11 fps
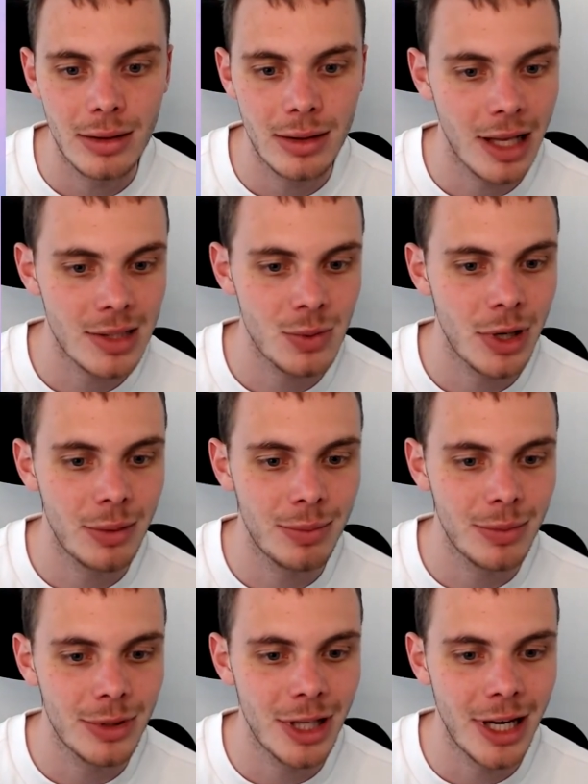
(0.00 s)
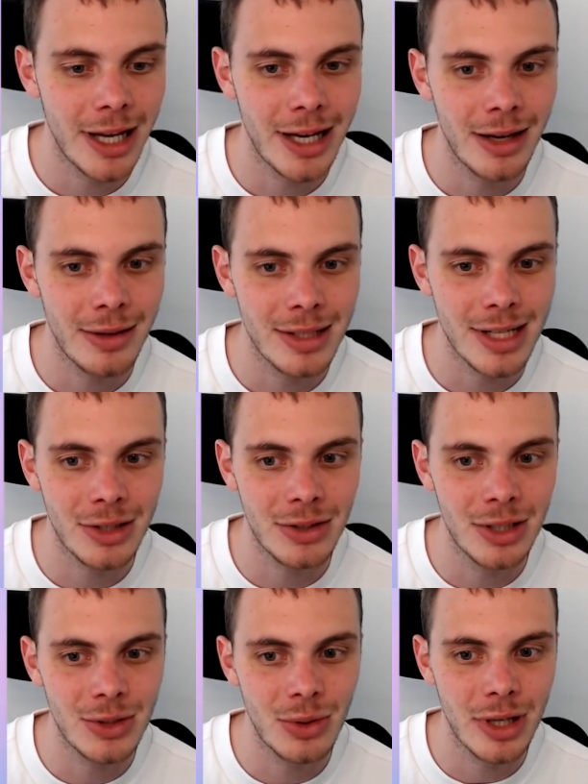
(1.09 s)
that's where the data is actually
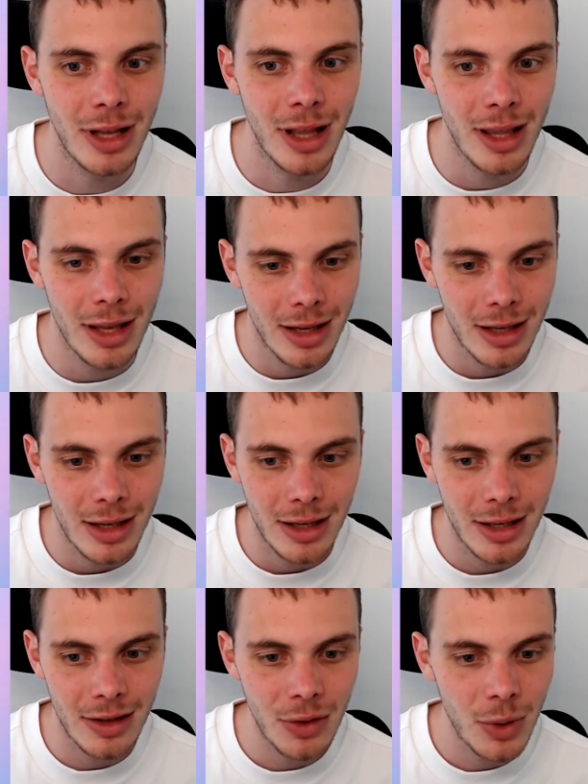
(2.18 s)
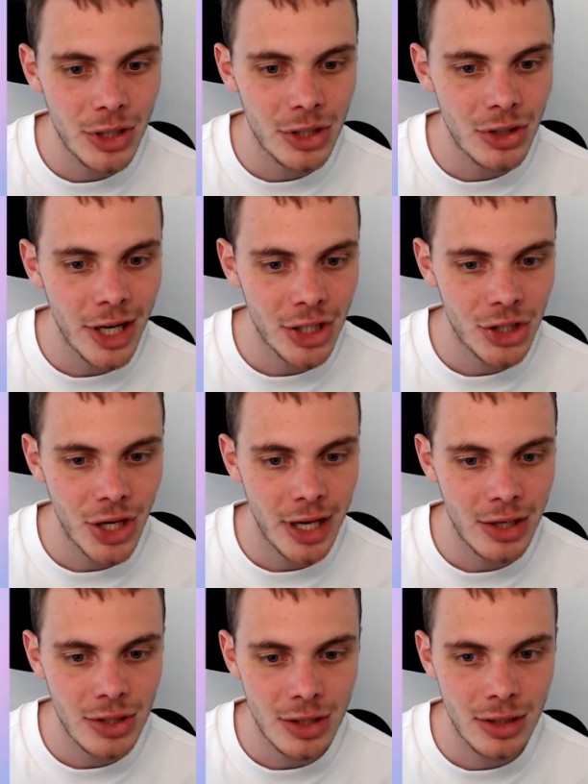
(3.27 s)
stored. If you were to try and
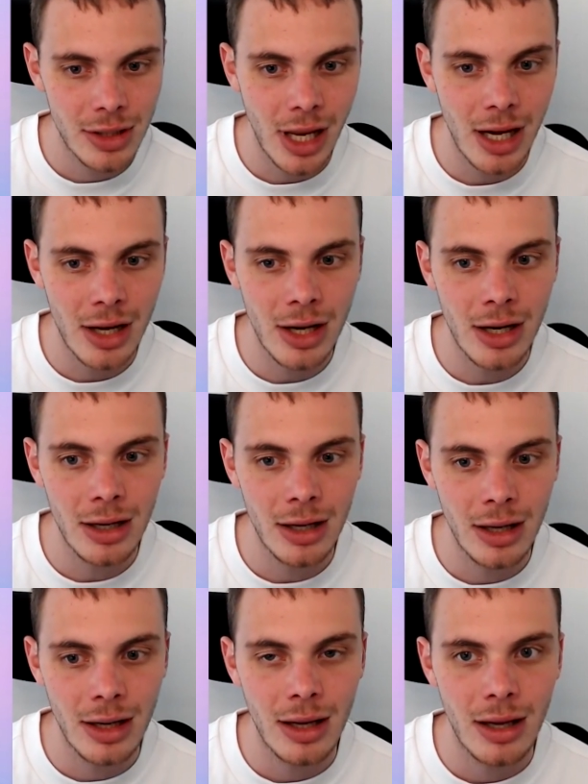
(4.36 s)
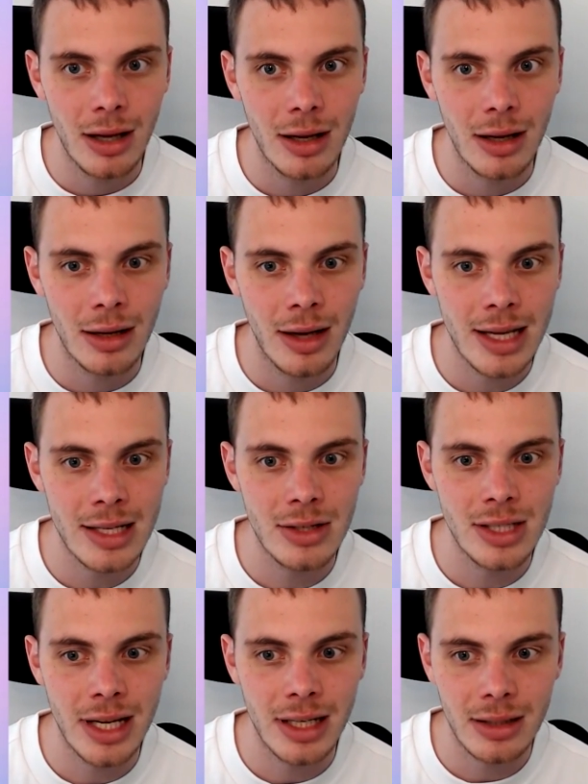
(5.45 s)
change data here, as
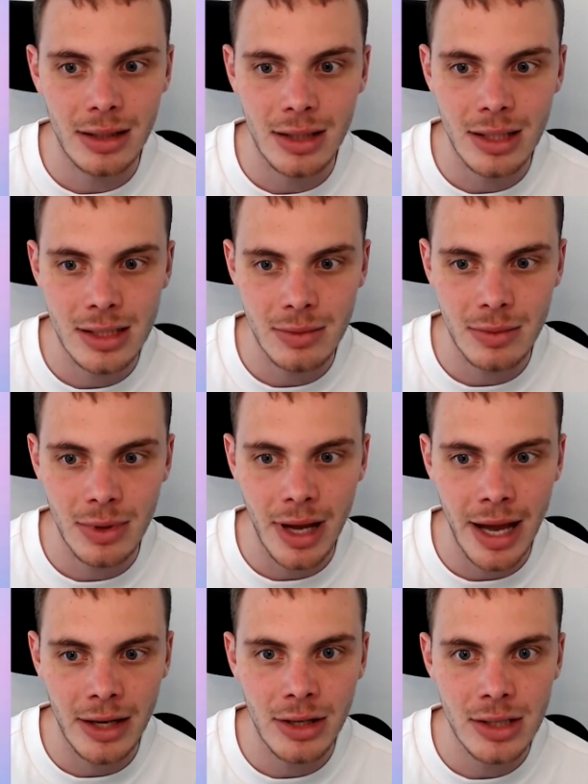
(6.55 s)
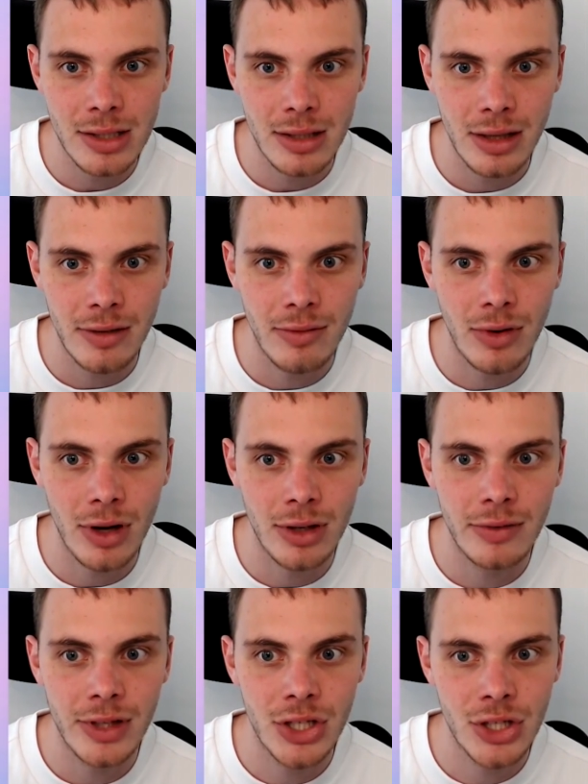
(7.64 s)
there's these headers in front
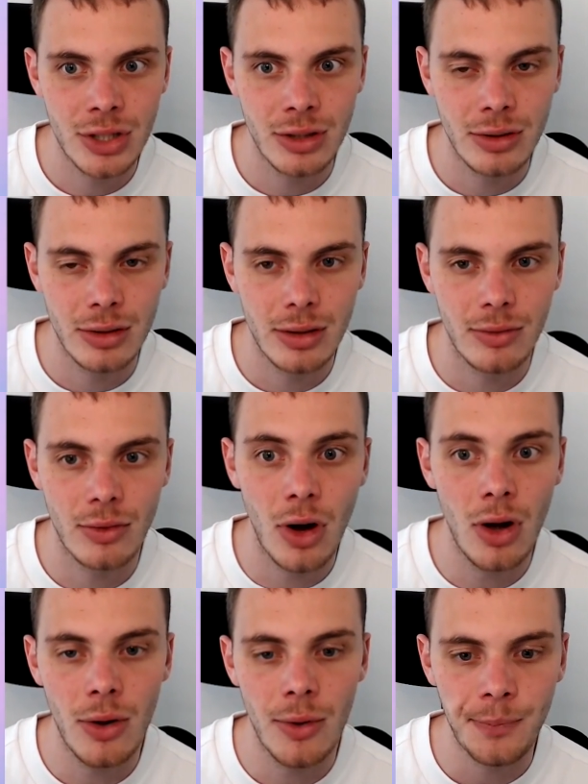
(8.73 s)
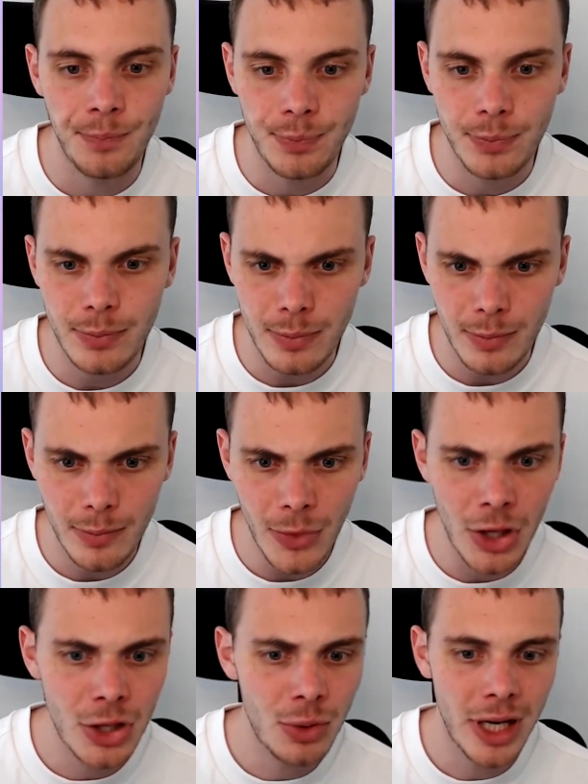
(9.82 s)
of each raw,
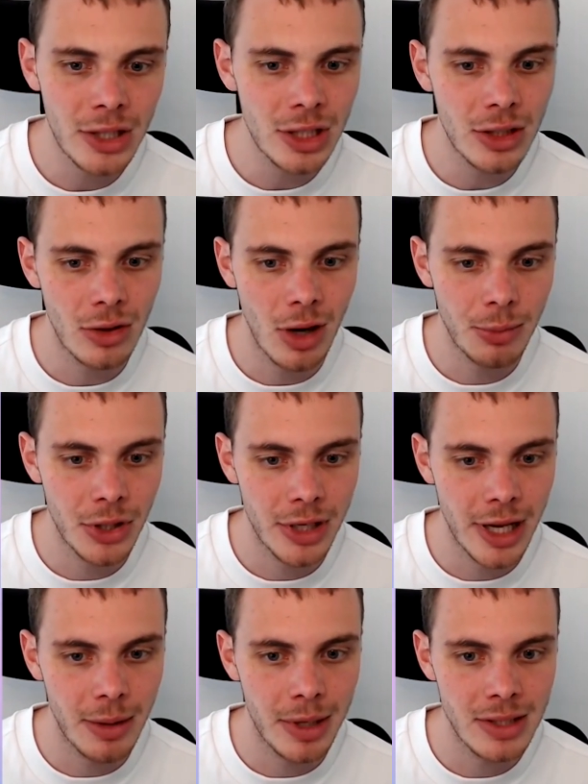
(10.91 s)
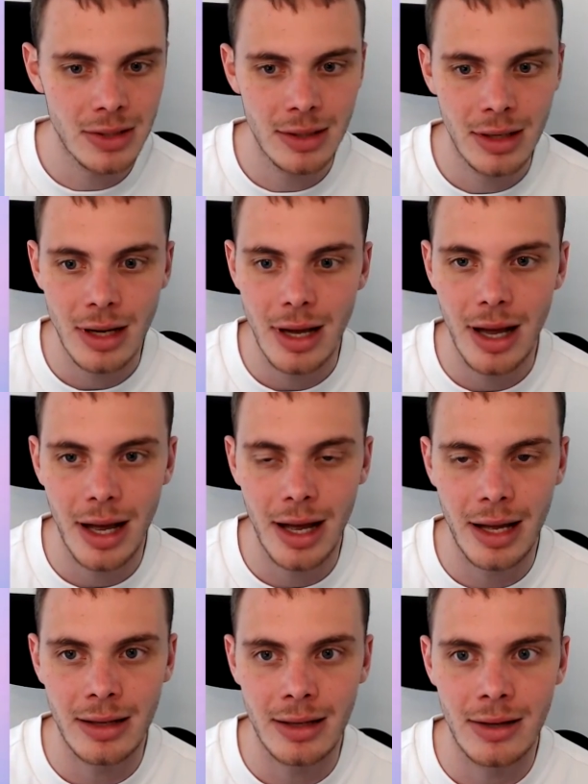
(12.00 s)
you would actually corrupt your database,
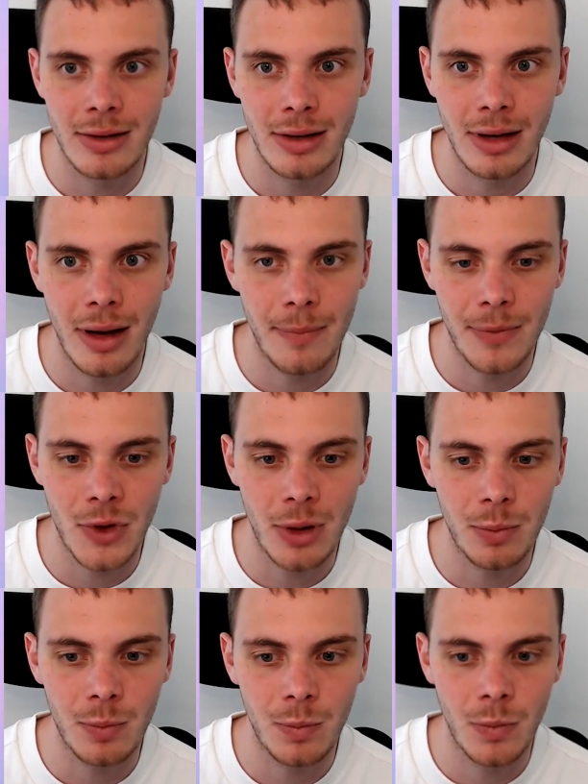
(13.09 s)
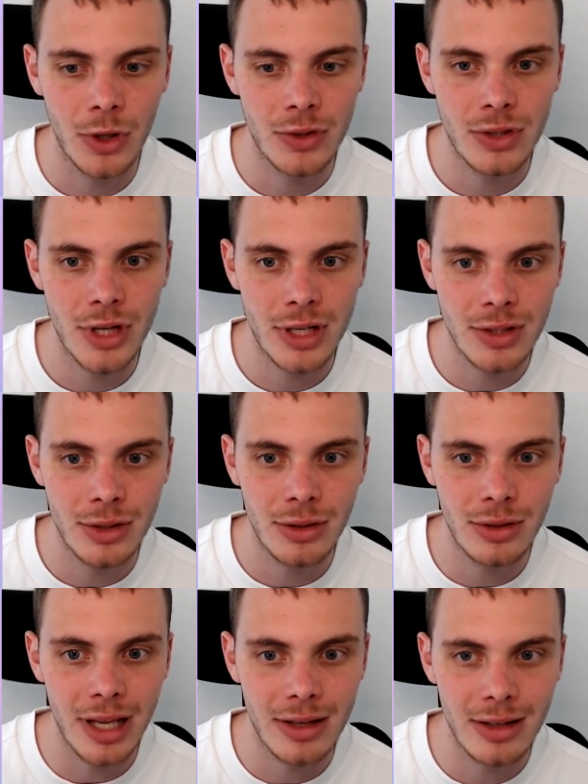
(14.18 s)
and so I wouldn't suggest you to do
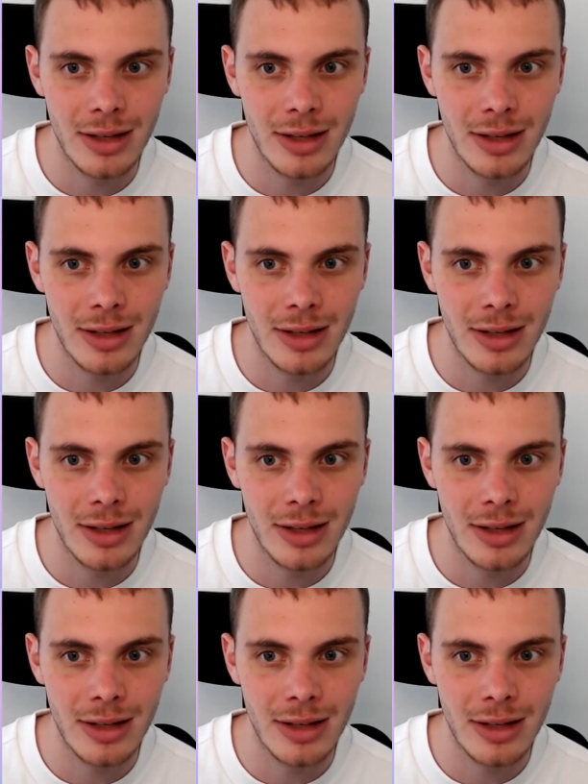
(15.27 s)
that.